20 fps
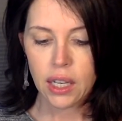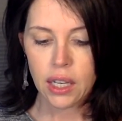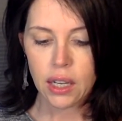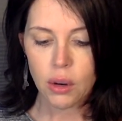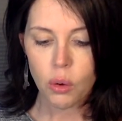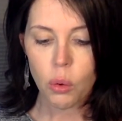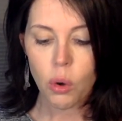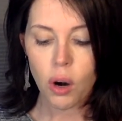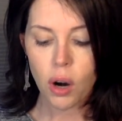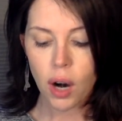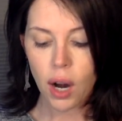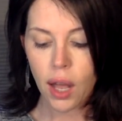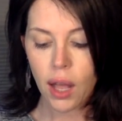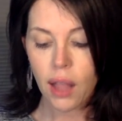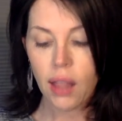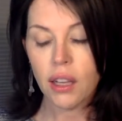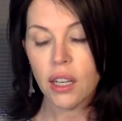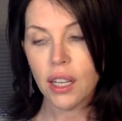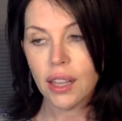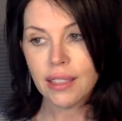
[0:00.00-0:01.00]
or
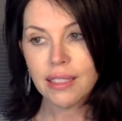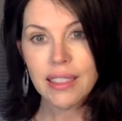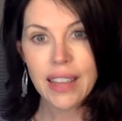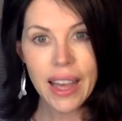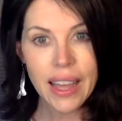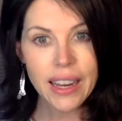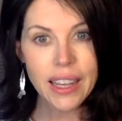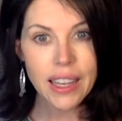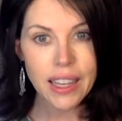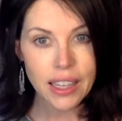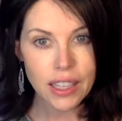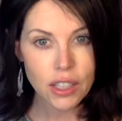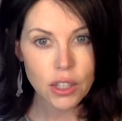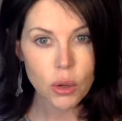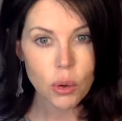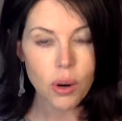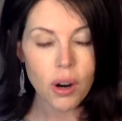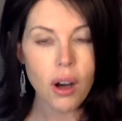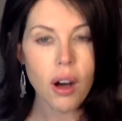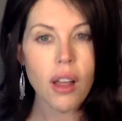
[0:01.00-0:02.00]
letting
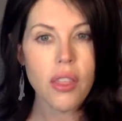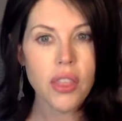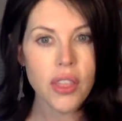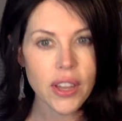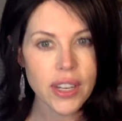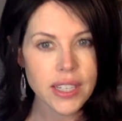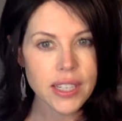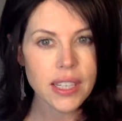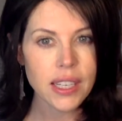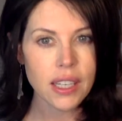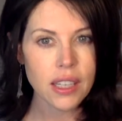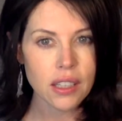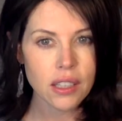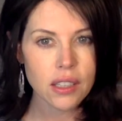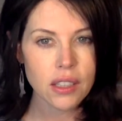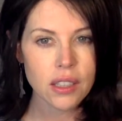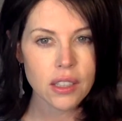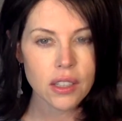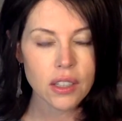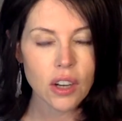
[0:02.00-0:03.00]
your authentic
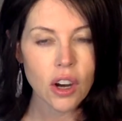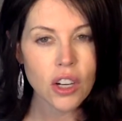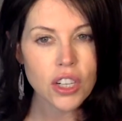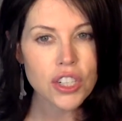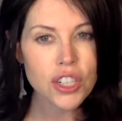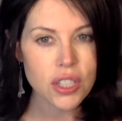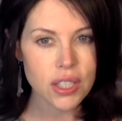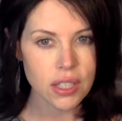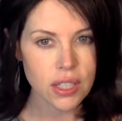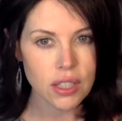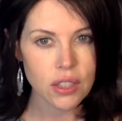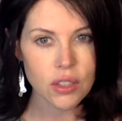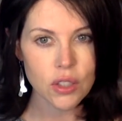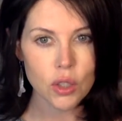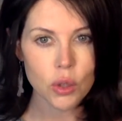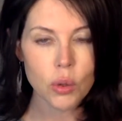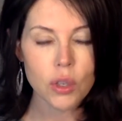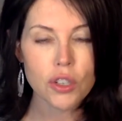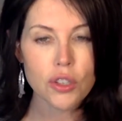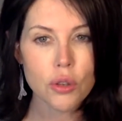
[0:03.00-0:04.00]
consciousness,
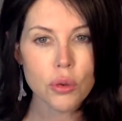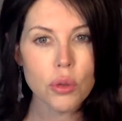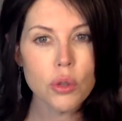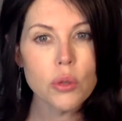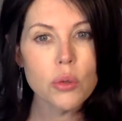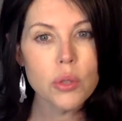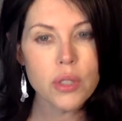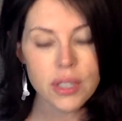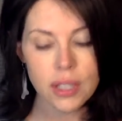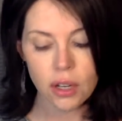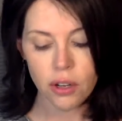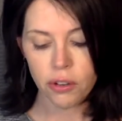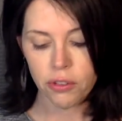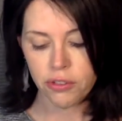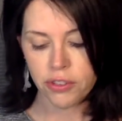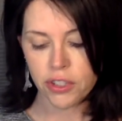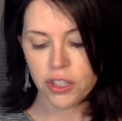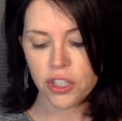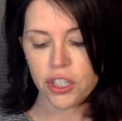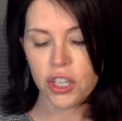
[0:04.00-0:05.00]
your true
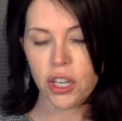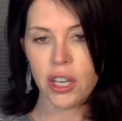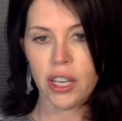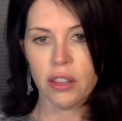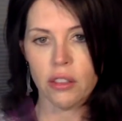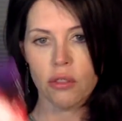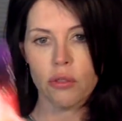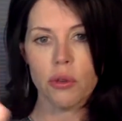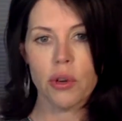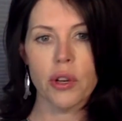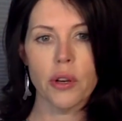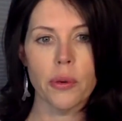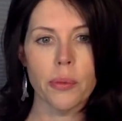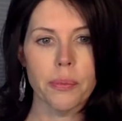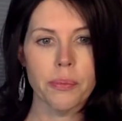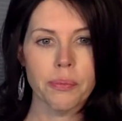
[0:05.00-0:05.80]
self, shine through.